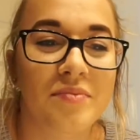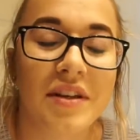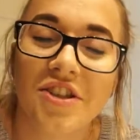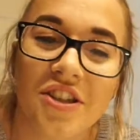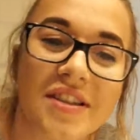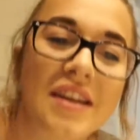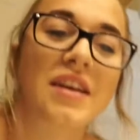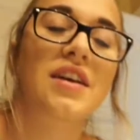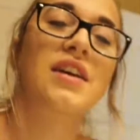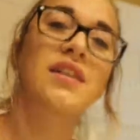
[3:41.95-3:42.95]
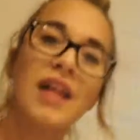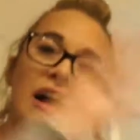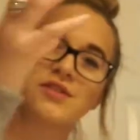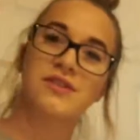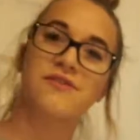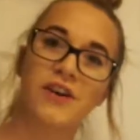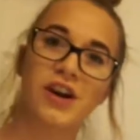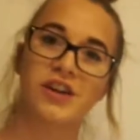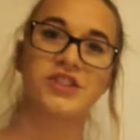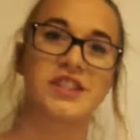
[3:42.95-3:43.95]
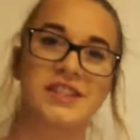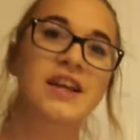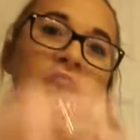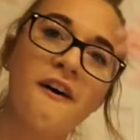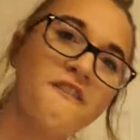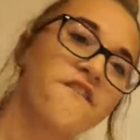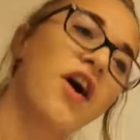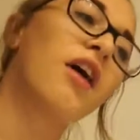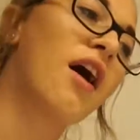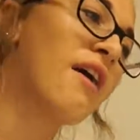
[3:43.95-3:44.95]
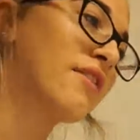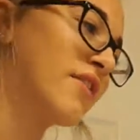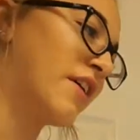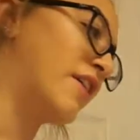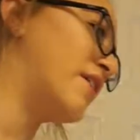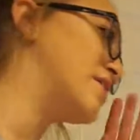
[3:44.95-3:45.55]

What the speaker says: but it's just like clouds of fur just fall off of her.